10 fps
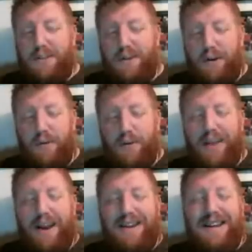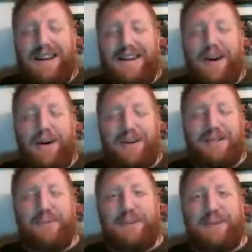was the only one that I did
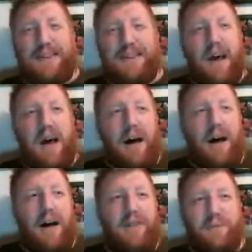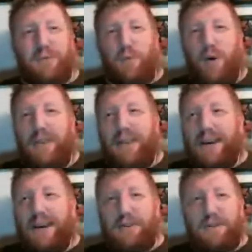notice was... there was one
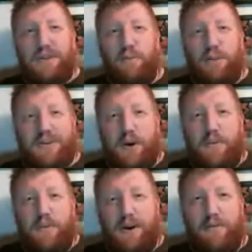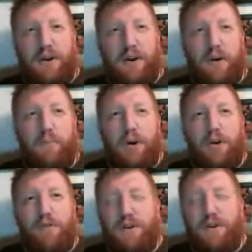that gives you a 2+ armor, and if you don't
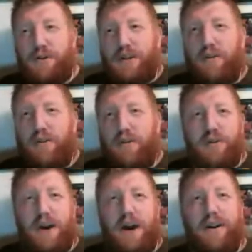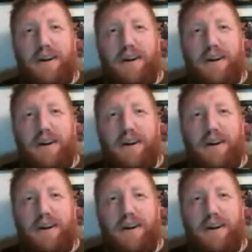move, you're stealth enshrouded.